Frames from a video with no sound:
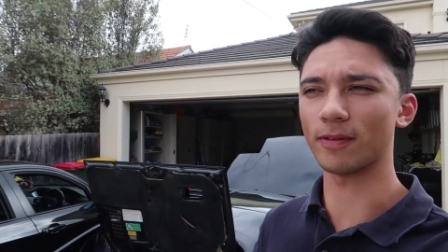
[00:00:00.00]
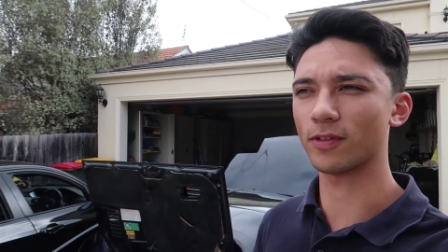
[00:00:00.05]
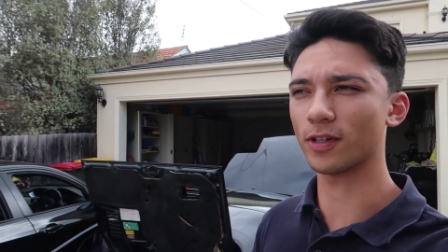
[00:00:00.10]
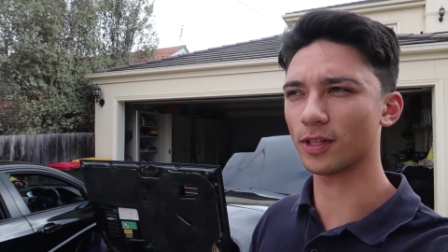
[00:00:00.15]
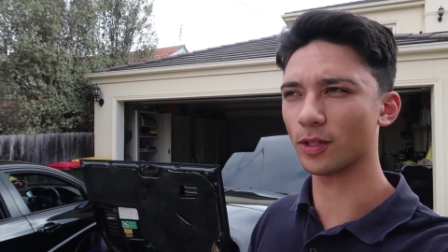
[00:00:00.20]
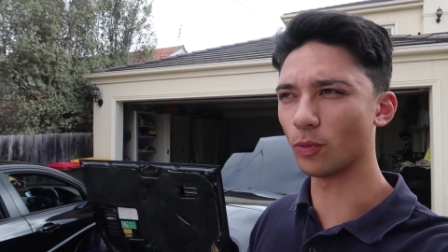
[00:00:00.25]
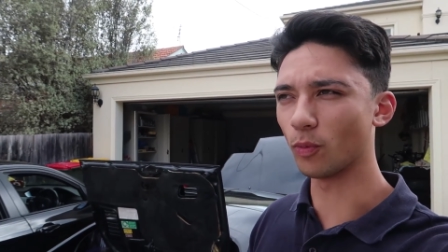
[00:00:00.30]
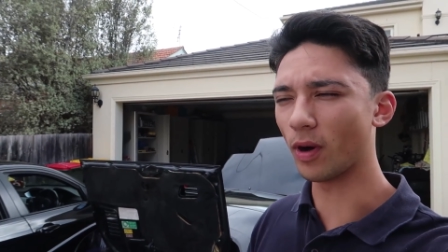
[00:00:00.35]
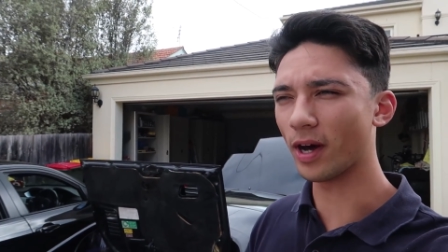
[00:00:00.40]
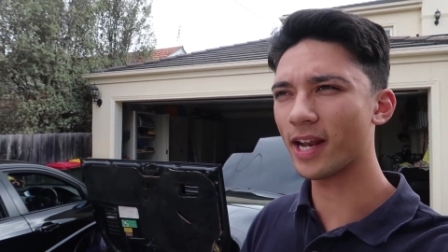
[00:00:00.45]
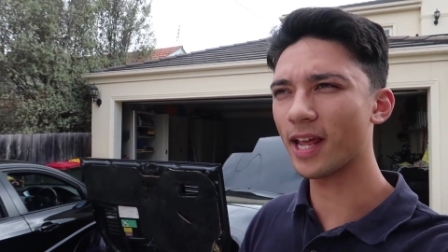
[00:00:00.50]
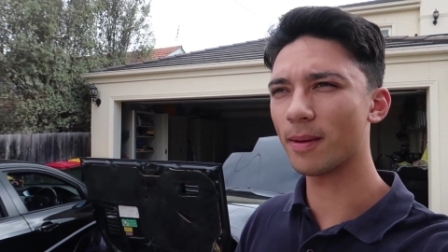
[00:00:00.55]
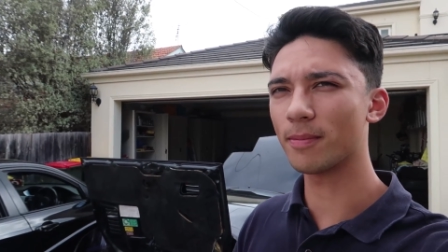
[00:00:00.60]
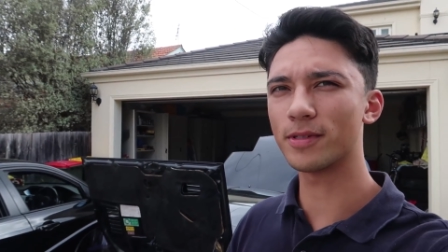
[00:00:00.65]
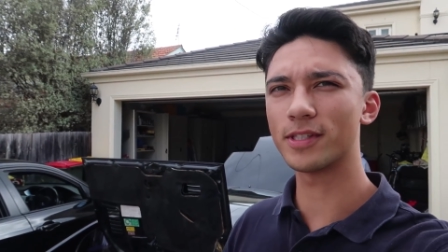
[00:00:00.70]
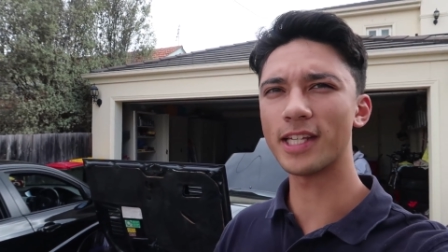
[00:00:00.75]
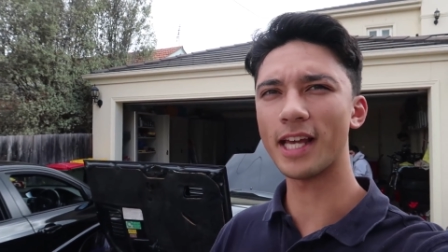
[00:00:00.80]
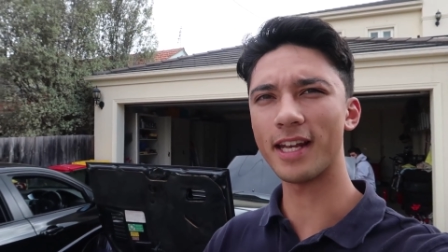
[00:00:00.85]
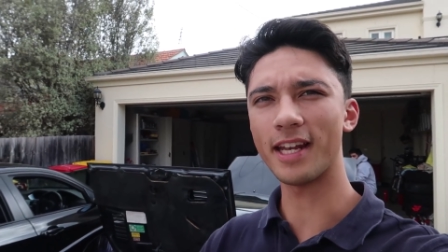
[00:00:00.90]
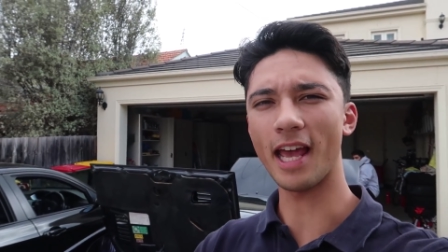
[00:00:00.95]
I've got the
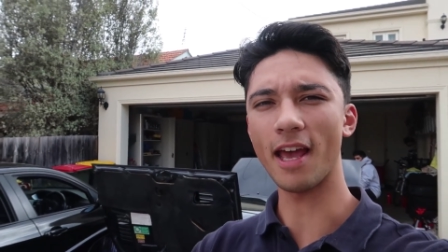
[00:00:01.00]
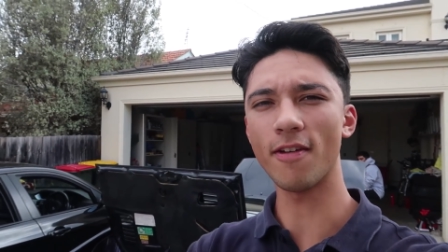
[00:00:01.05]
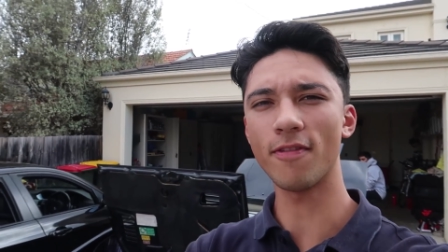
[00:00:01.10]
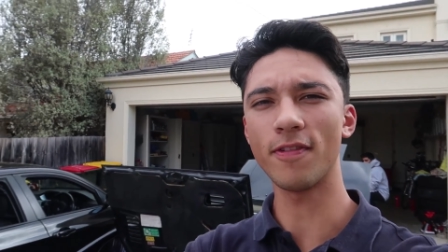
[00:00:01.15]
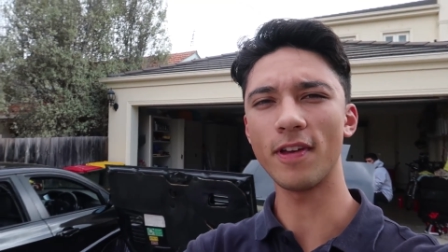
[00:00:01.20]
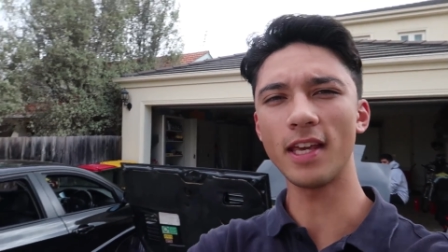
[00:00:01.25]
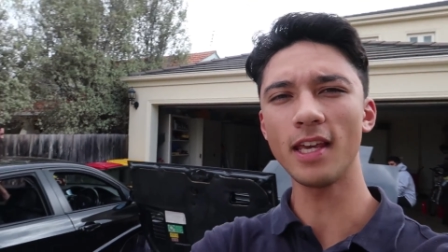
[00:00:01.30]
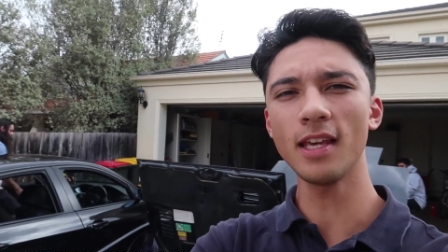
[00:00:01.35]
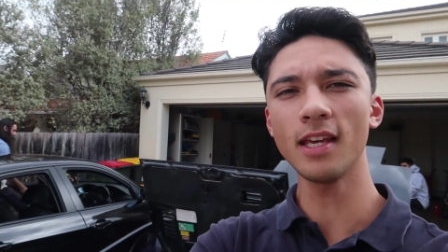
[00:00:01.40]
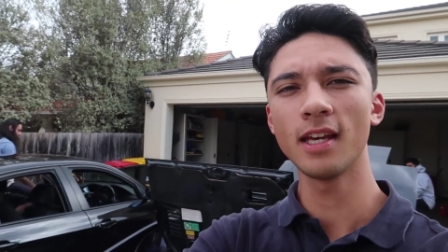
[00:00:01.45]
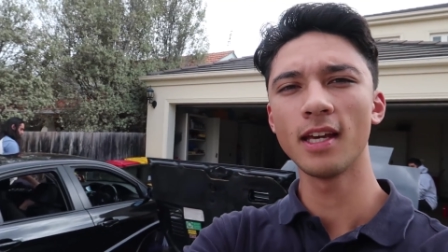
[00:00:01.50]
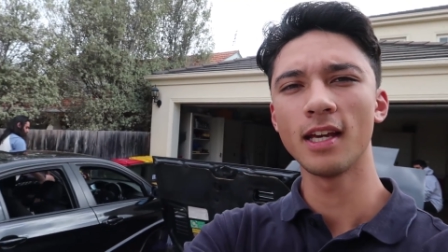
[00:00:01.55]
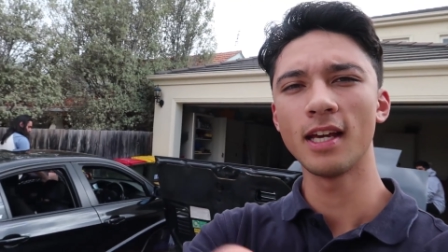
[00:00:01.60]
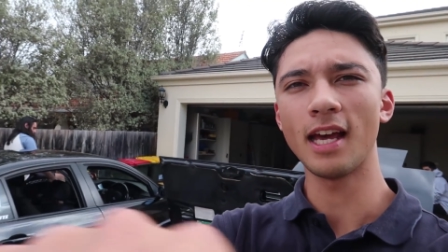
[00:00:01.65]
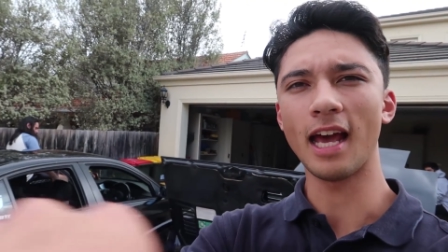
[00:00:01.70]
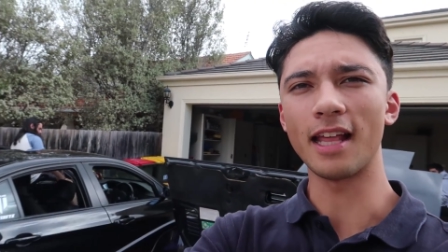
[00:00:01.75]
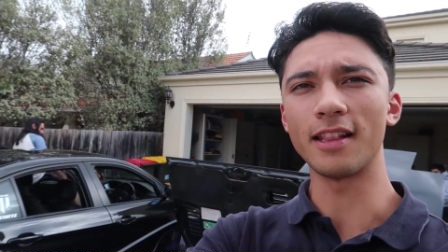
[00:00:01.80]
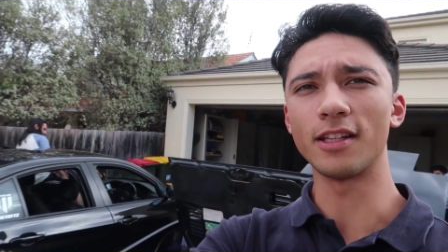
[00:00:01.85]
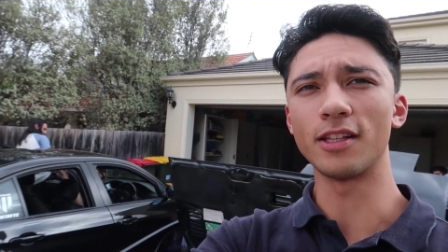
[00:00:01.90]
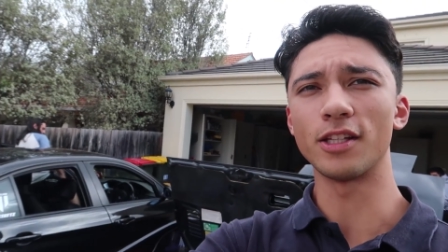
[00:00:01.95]
1MZ FE,
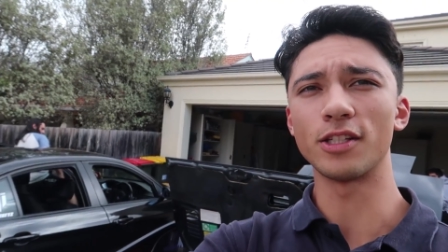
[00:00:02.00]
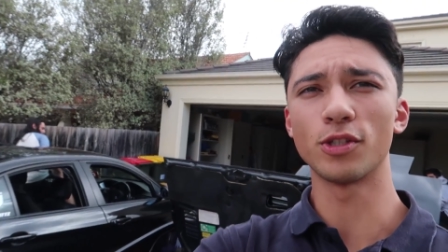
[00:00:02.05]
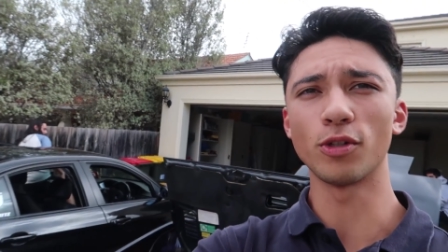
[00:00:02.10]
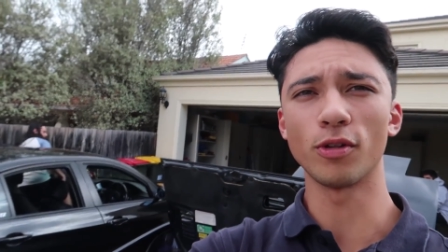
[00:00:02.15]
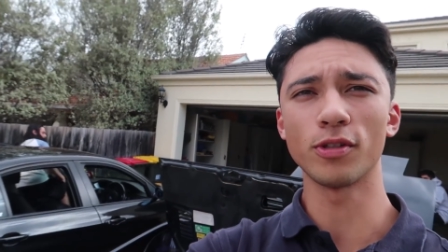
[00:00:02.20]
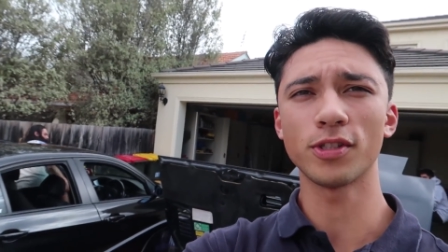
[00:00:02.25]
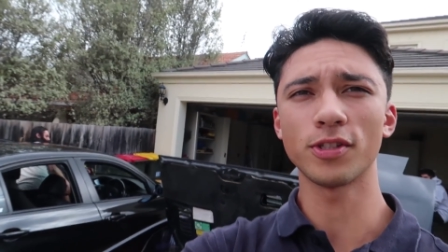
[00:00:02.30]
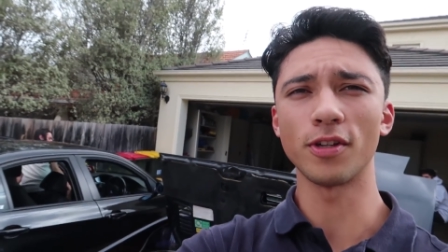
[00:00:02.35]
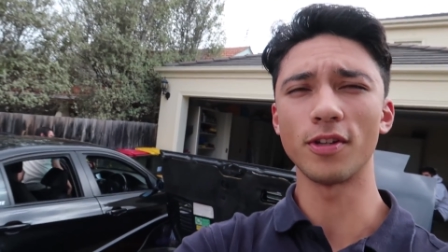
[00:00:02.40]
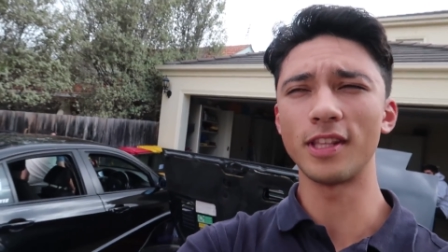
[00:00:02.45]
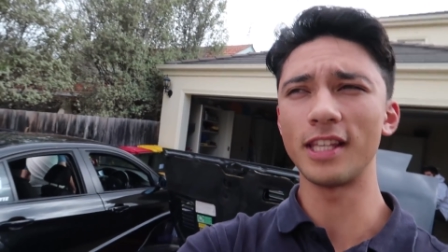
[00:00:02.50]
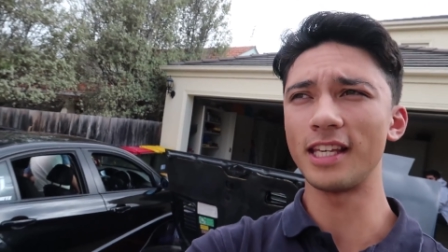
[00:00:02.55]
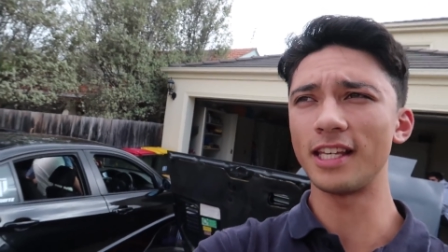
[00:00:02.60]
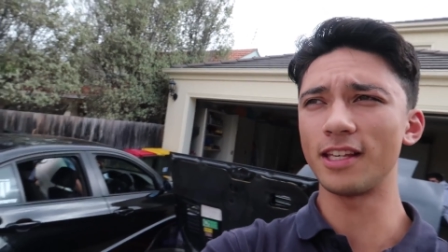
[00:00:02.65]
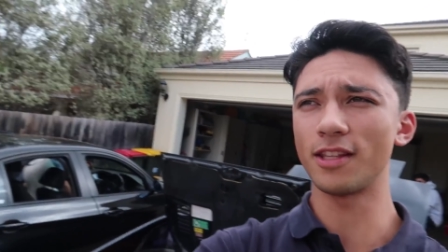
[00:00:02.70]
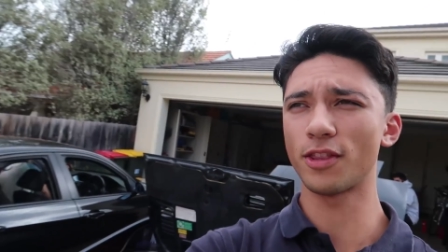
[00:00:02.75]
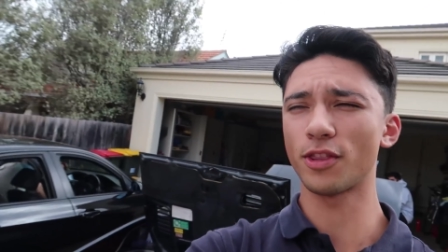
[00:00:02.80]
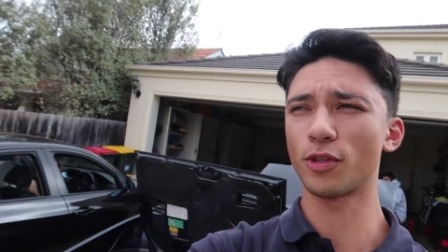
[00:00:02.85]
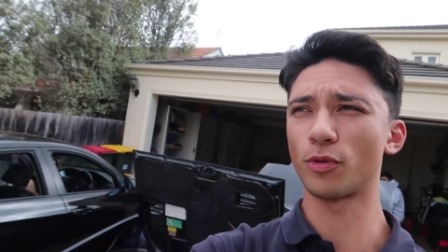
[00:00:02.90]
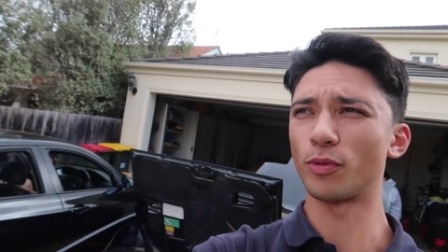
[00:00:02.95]
and then there's also
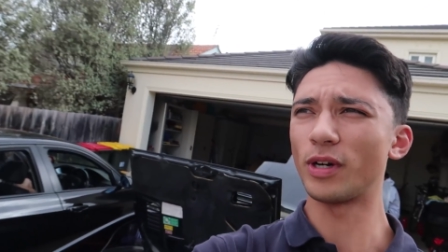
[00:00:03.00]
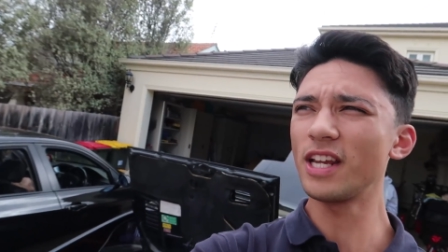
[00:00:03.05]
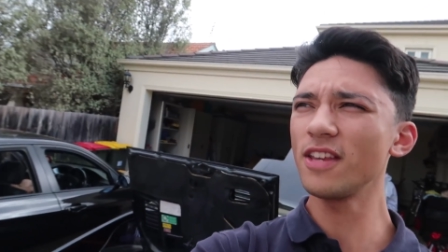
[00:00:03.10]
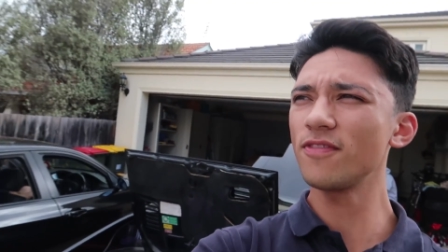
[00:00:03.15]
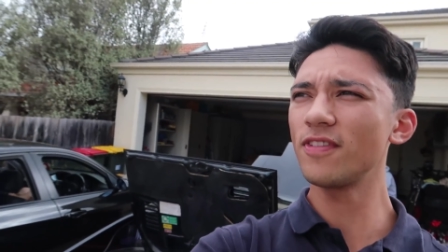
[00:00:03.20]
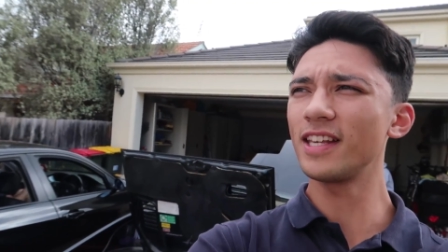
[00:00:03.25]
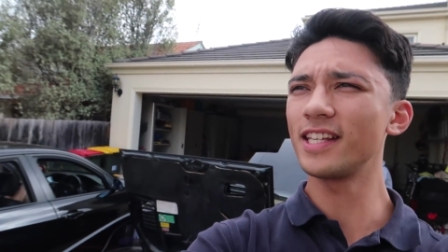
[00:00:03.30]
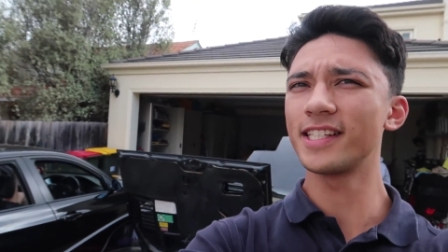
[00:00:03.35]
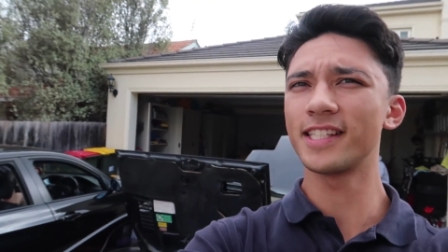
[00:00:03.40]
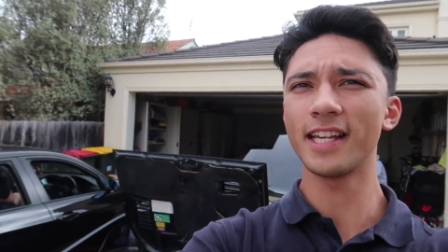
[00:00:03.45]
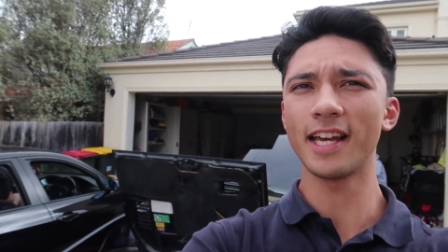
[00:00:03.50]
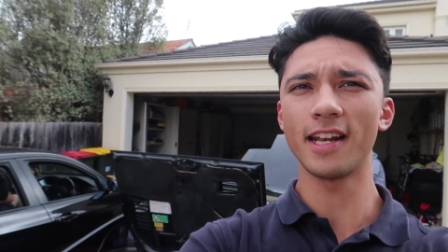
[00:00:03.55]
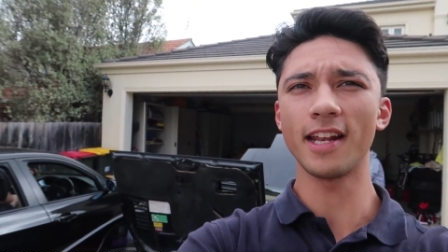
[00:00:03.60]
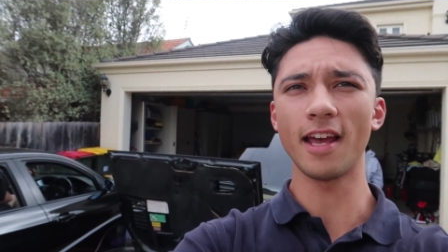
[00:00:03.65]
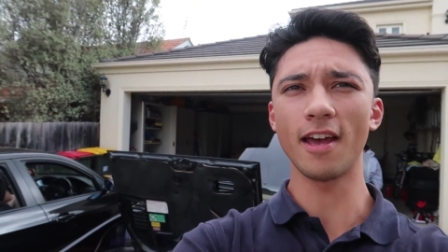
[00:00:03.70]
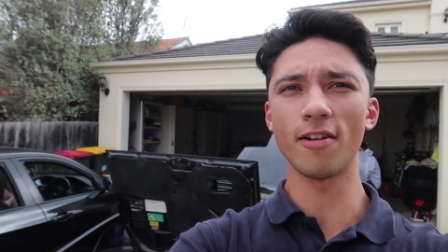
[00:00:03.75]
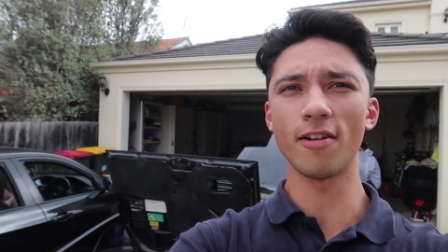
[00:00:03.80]
the 3VZ